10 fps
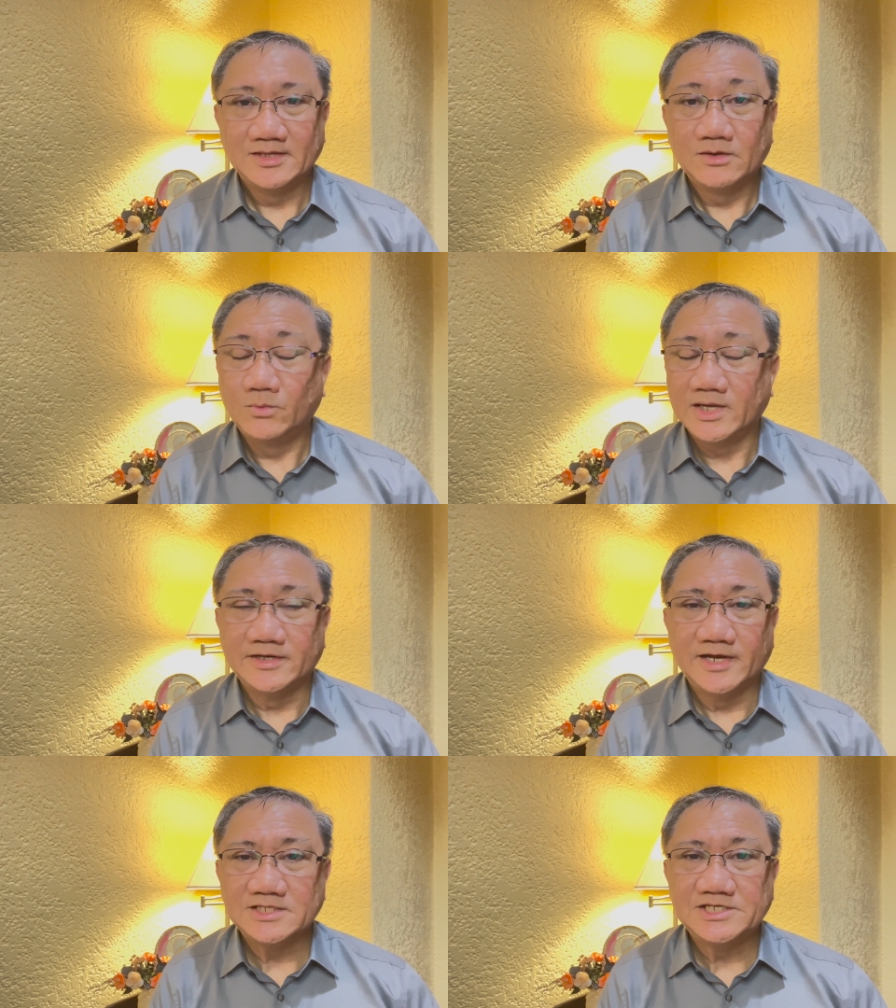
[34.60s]
We are
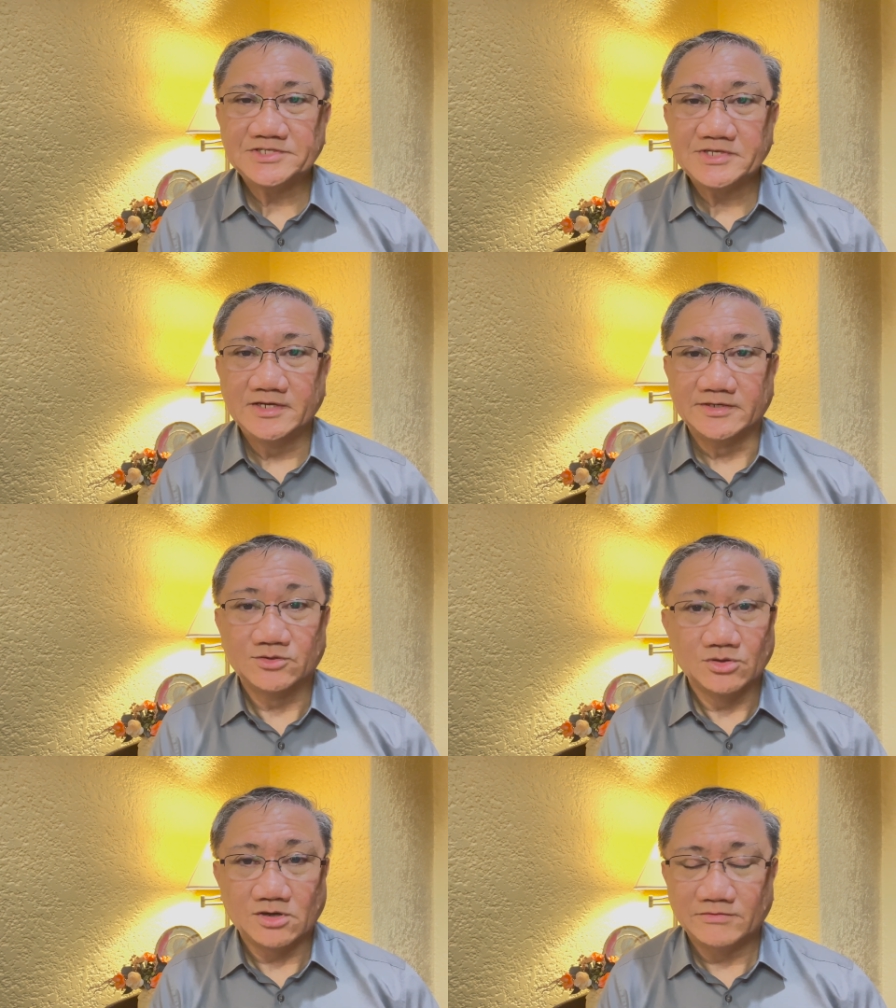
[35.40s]
not just here
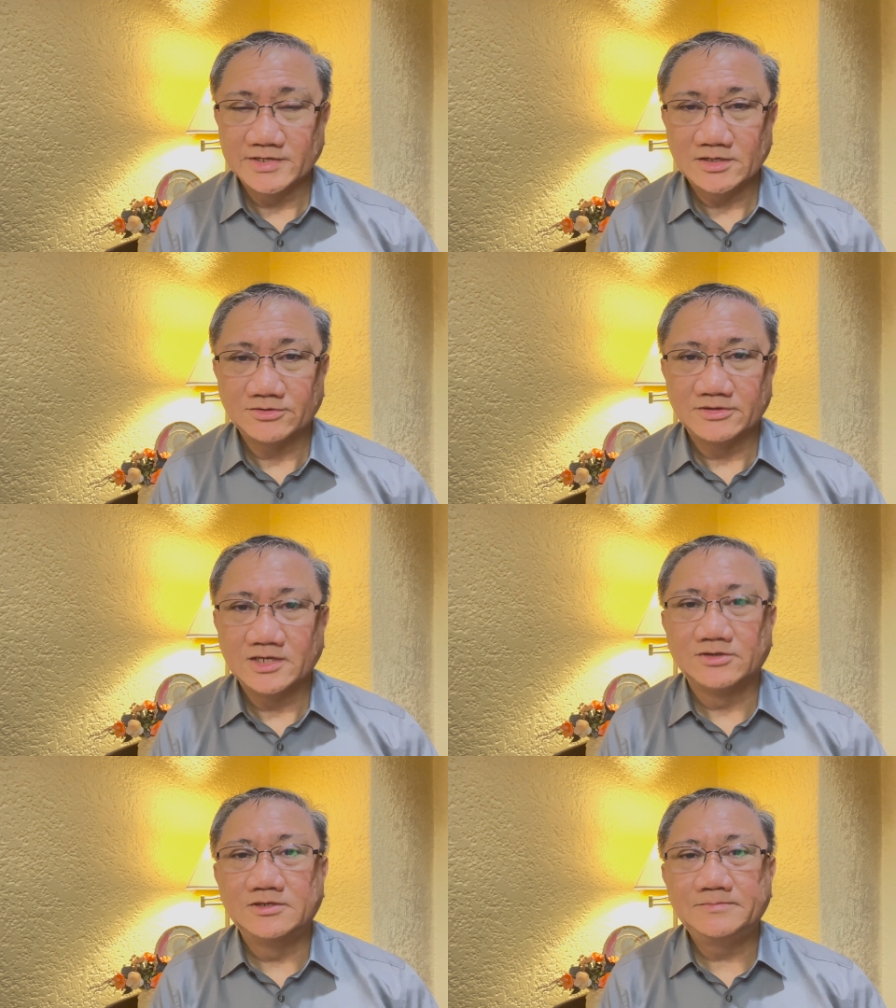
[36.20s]
to cover the
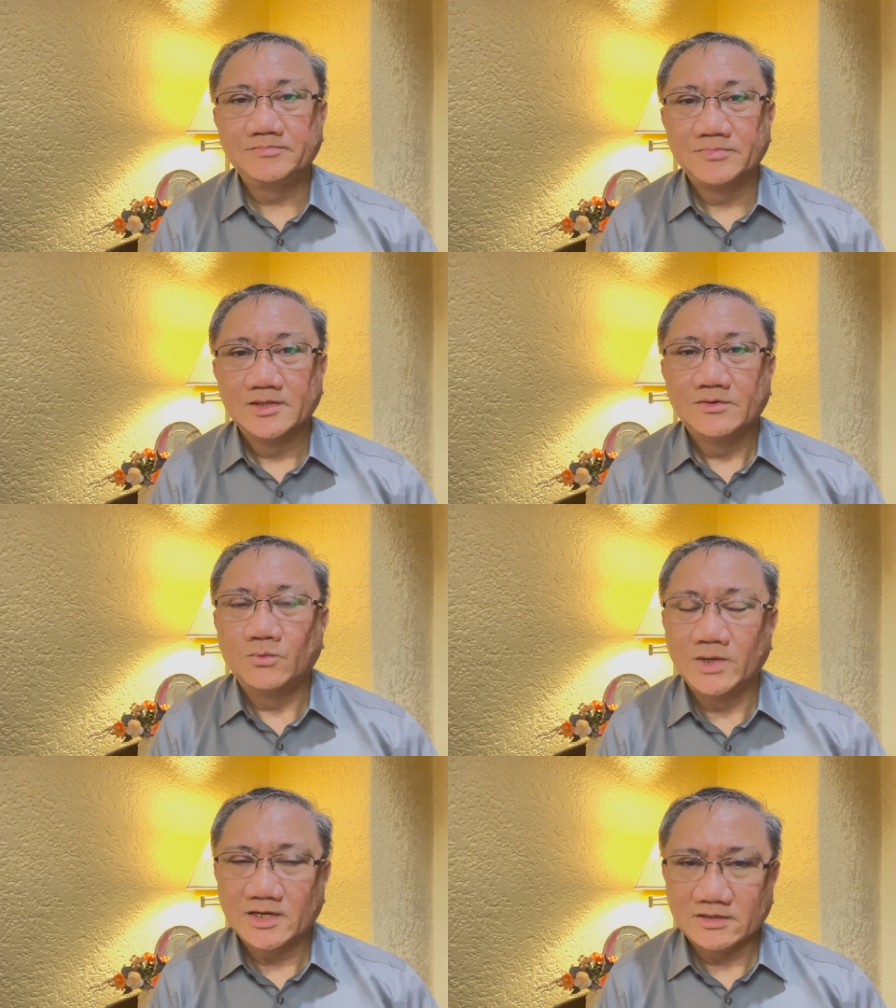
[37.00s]
curriculum,
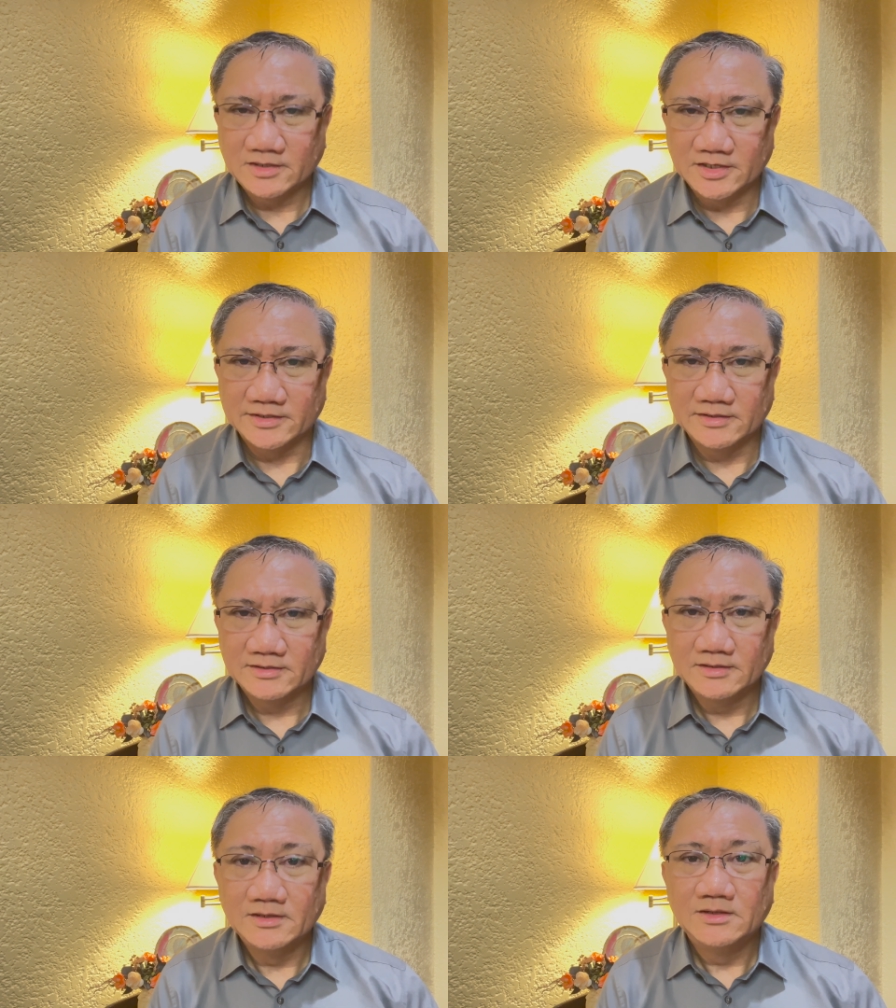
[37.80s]
we are here
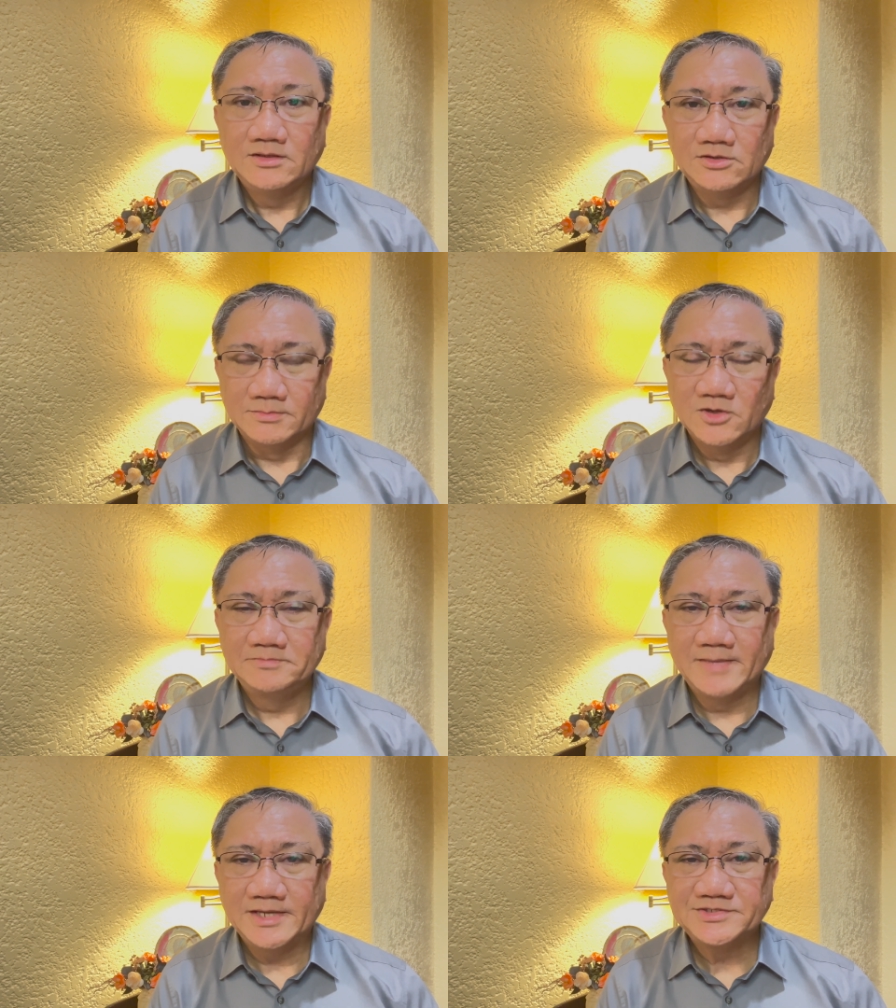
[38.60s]
to mold
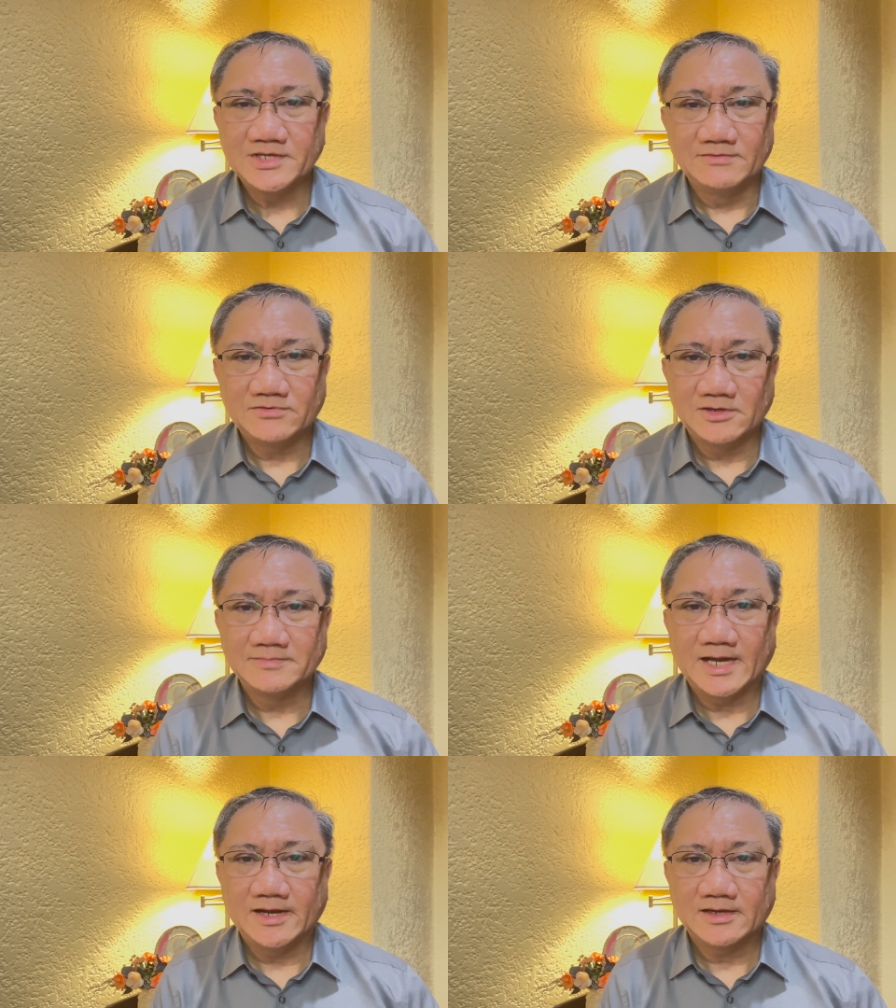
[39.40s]
minds and form
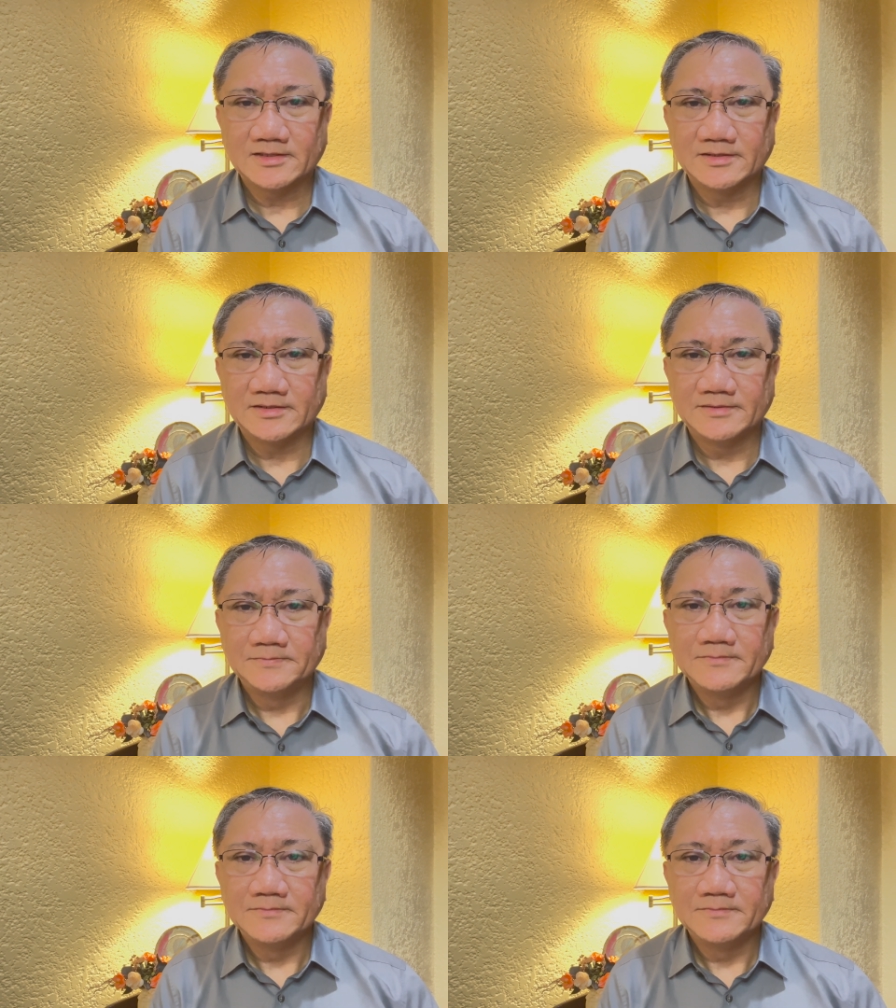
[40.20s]
character,